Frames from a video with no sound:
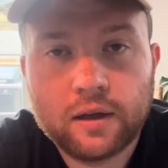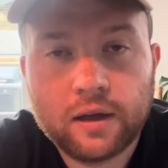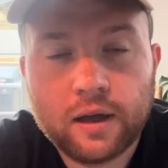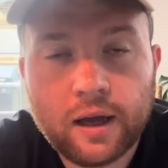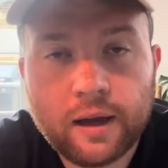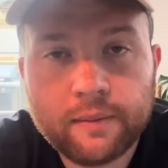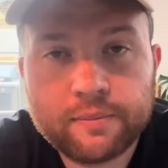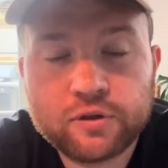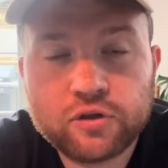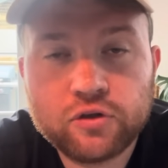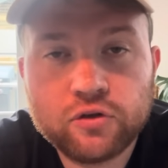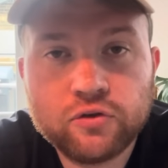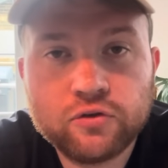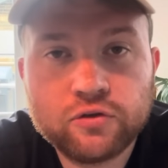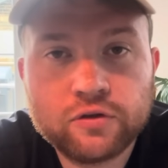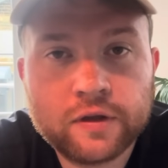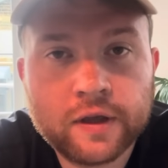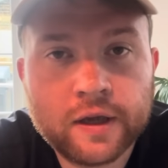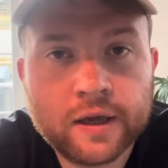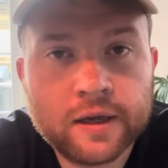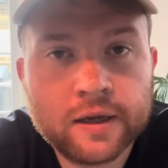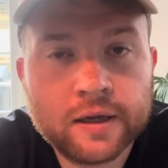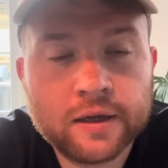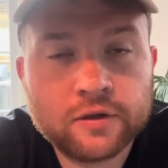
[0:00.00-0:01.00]
Happy
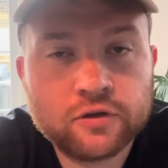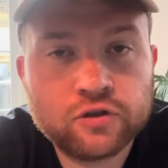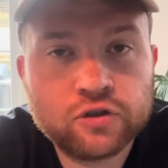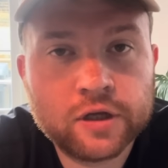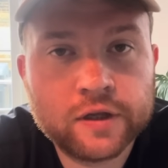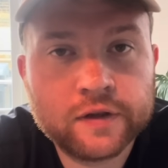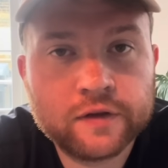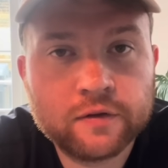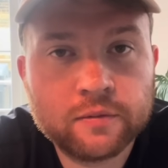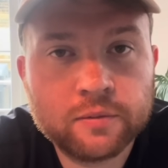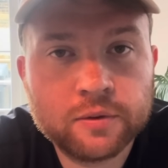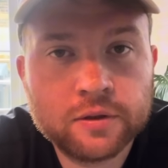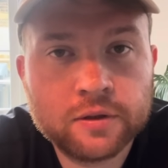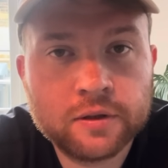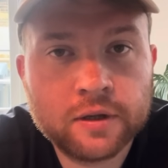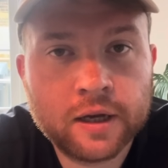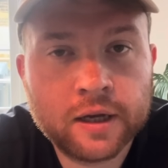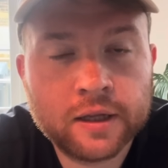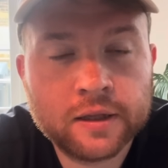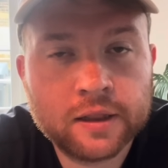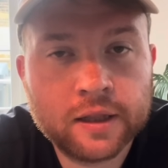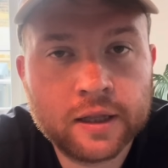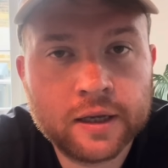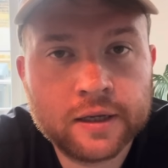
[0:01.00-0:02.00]
Tuesday, gentlemen
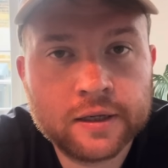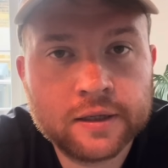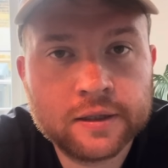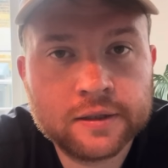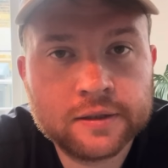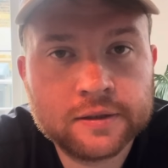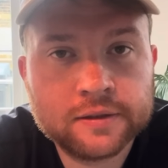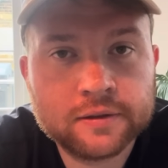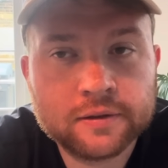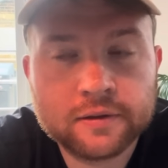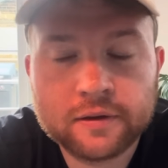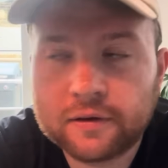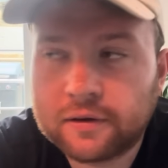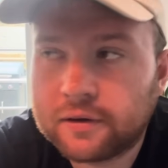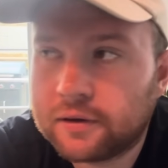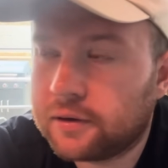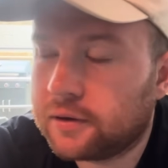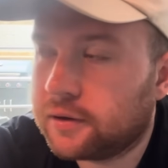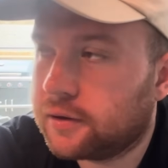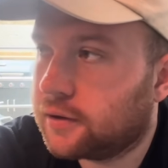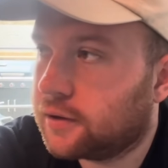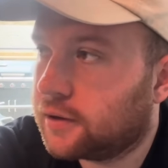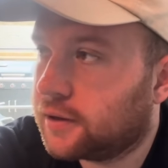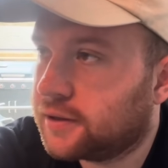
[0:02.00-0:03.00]
and ladies.
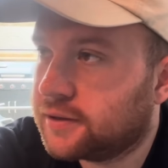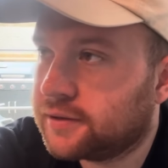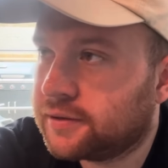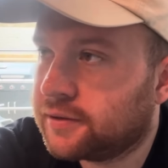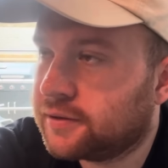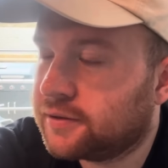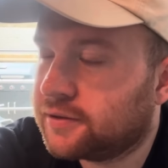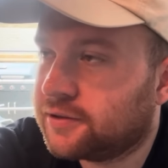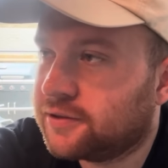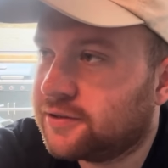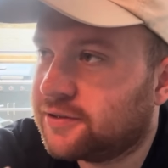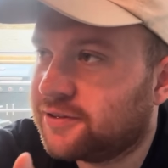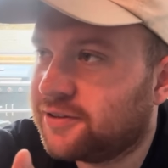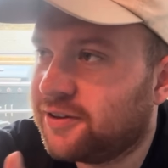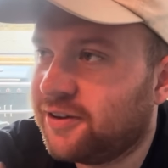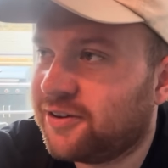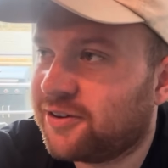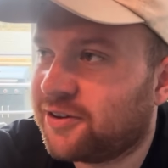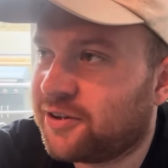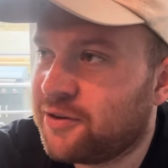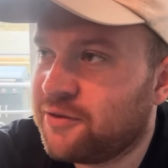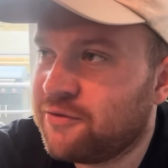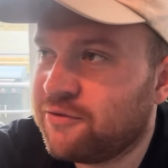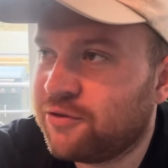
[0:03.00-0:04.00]
It's just not
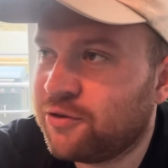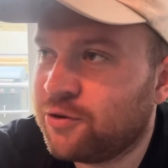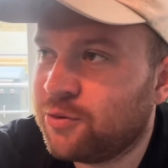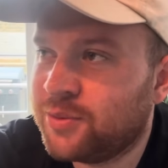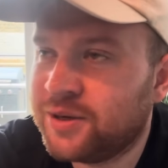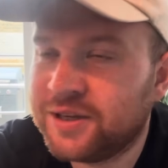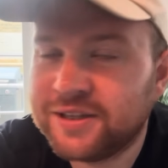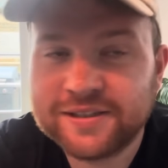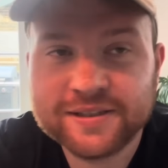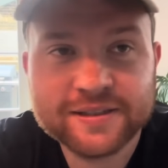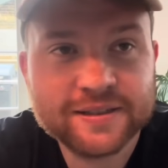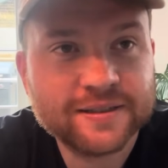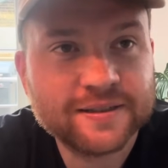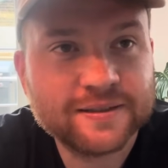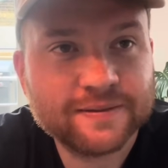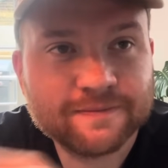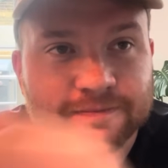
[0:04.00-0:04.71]
going for me, is it?